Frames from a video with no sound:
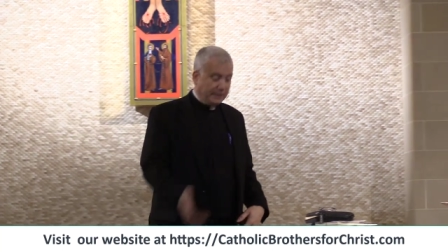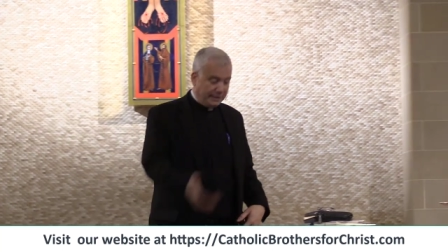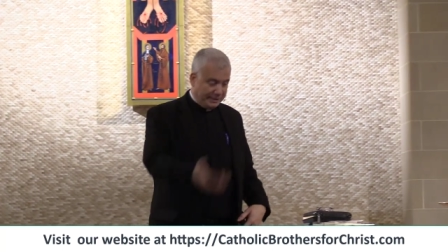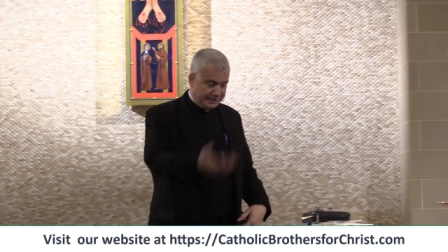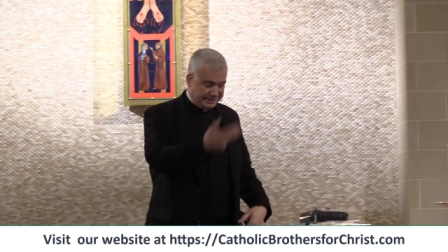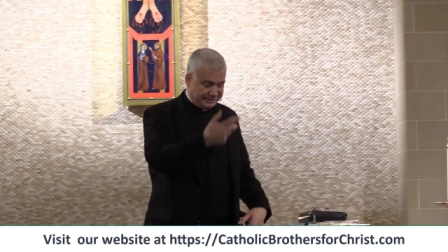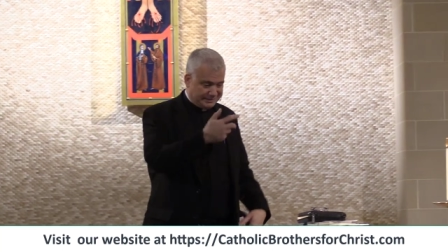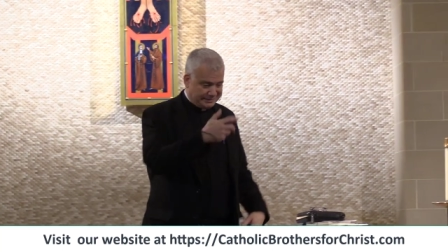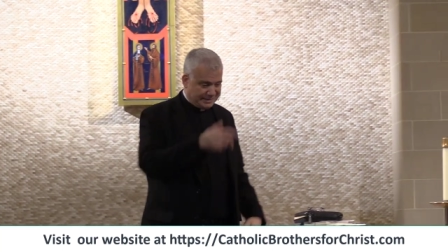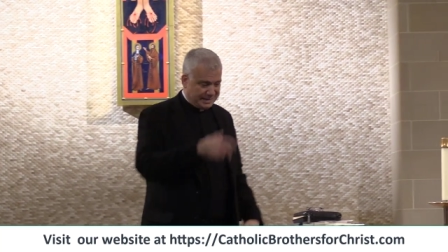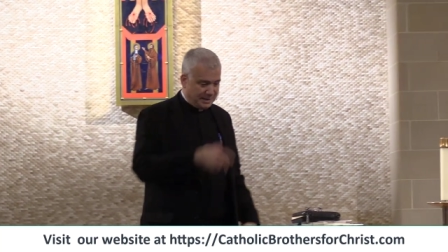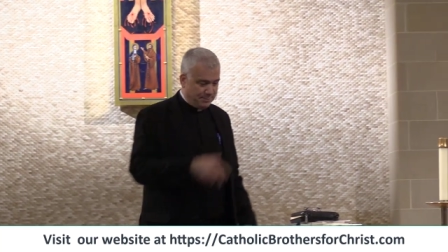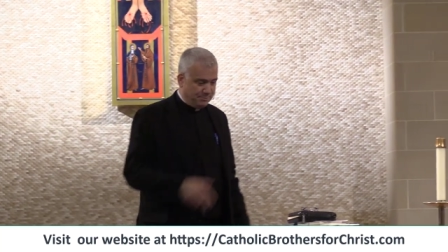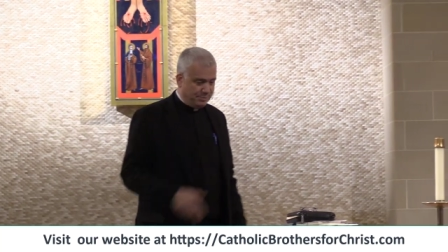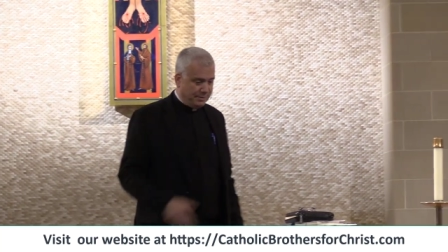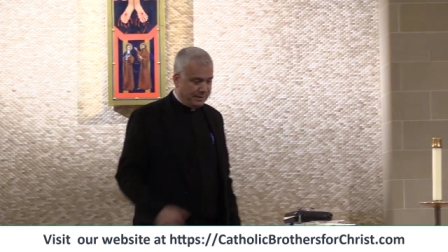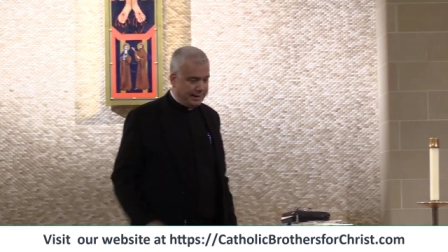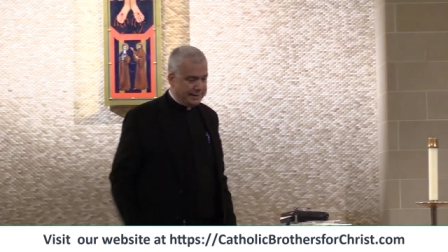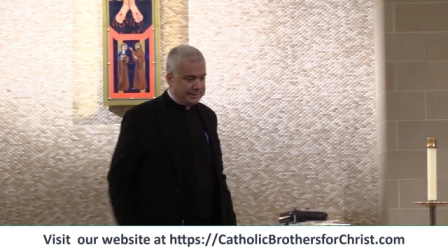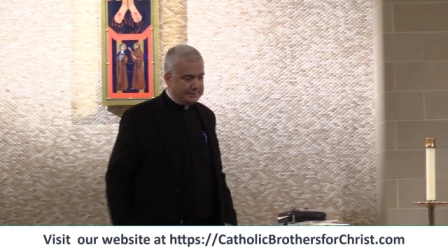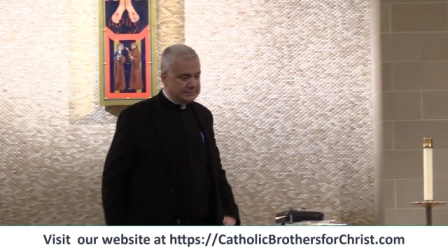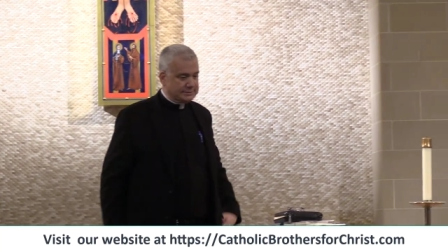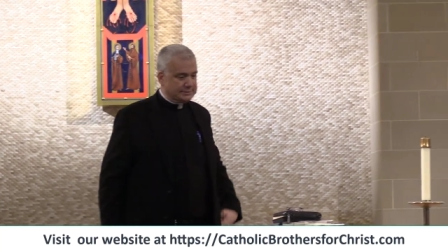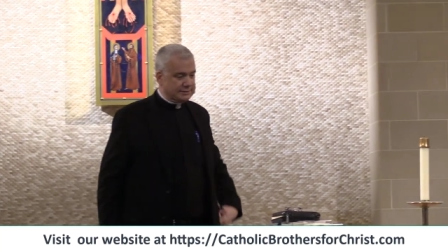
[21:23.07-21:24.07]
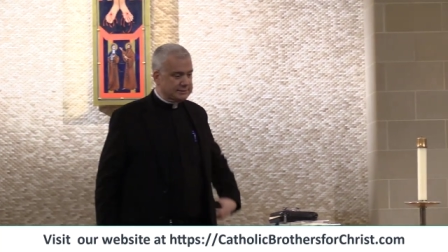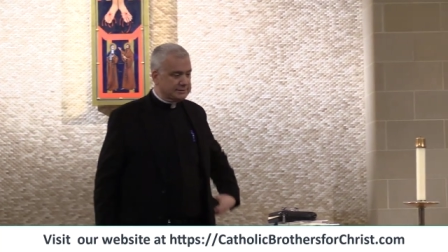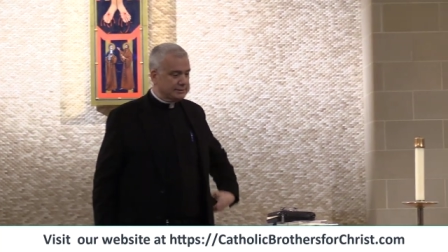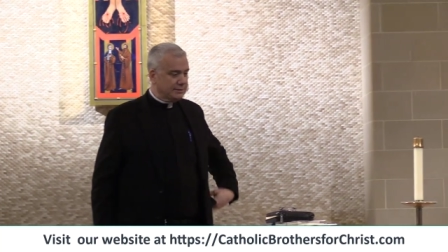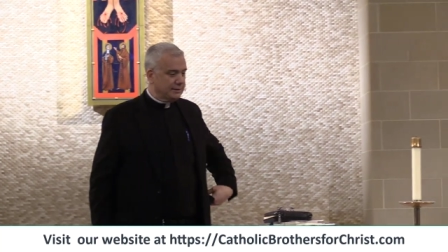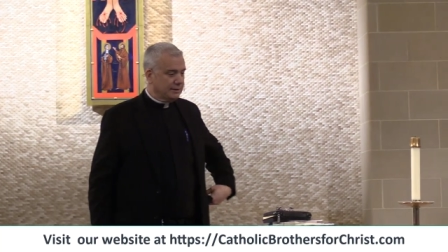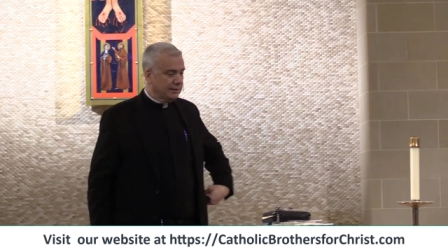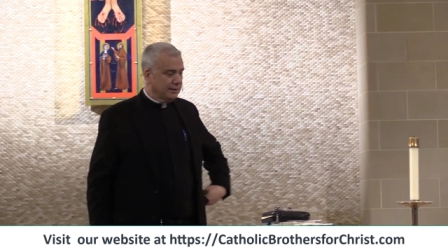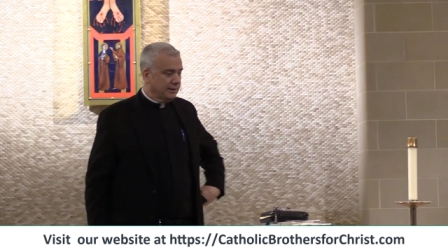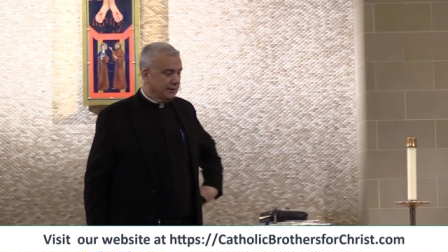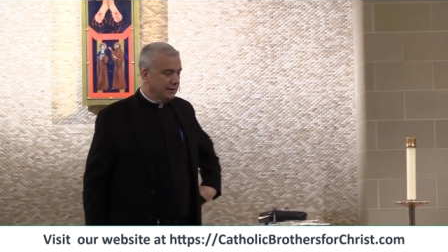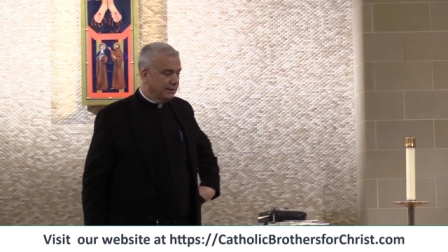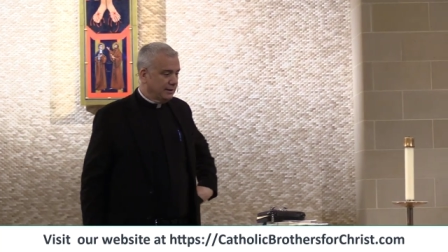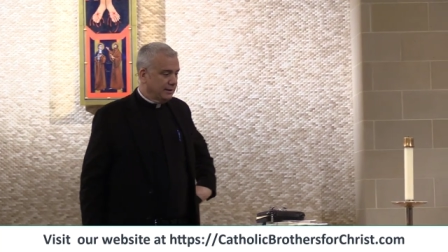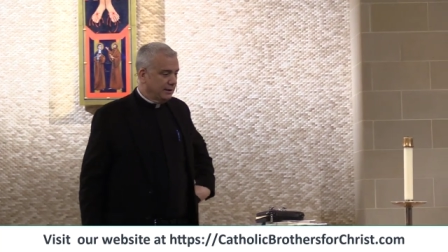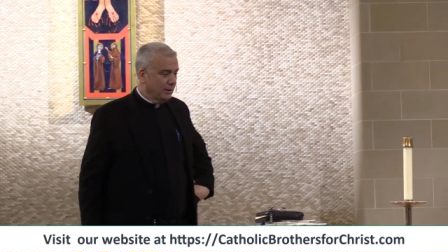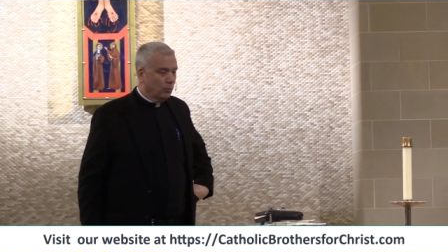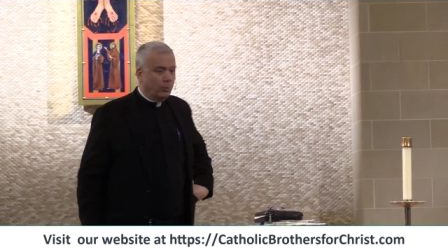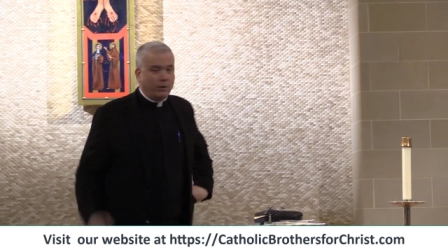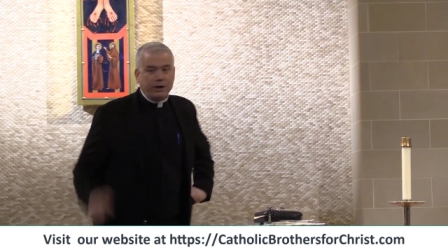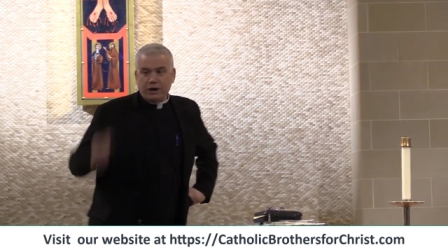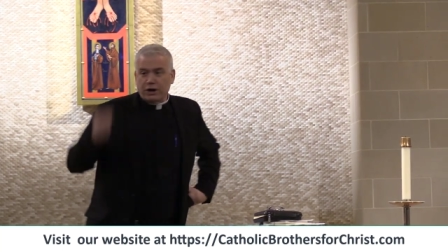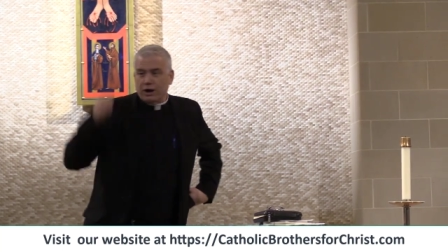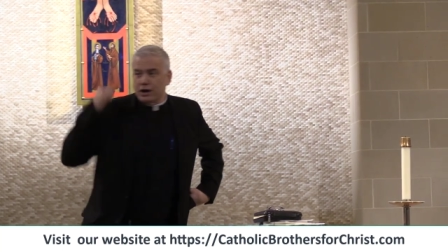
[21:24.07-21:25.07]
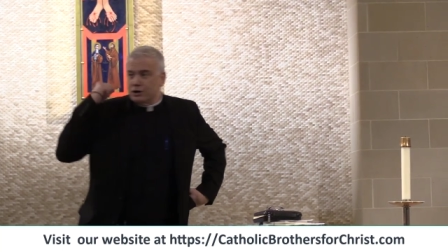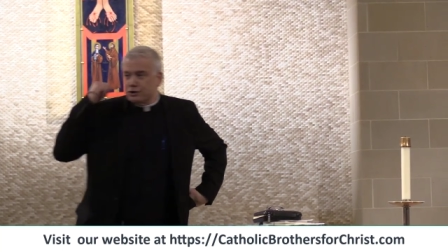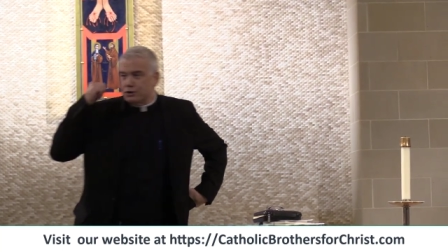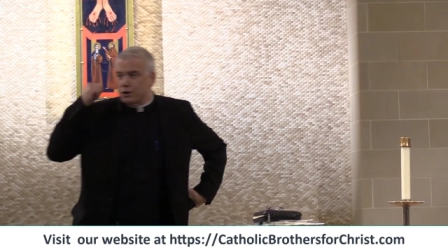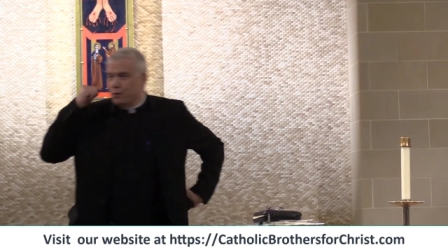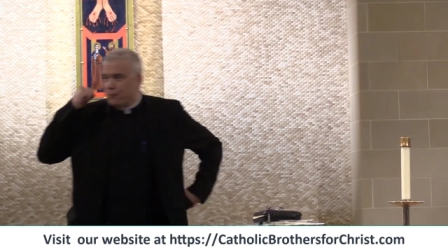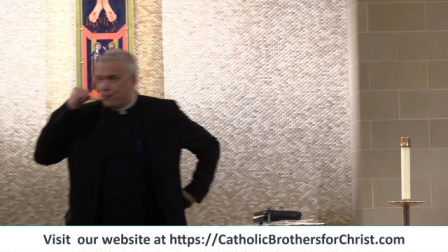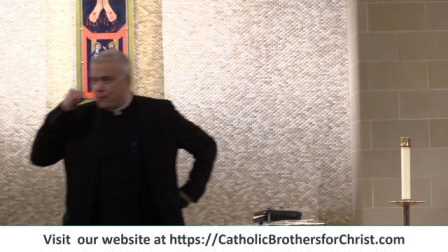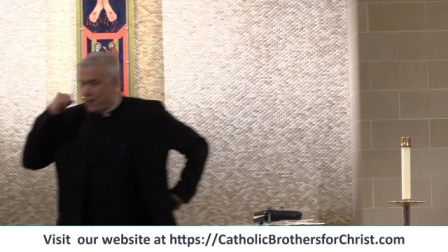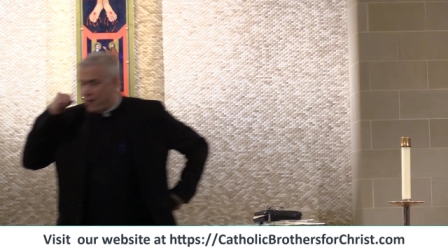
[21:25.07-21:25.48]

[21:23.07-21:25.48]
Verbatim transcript: clinic, same place. What are you going to do,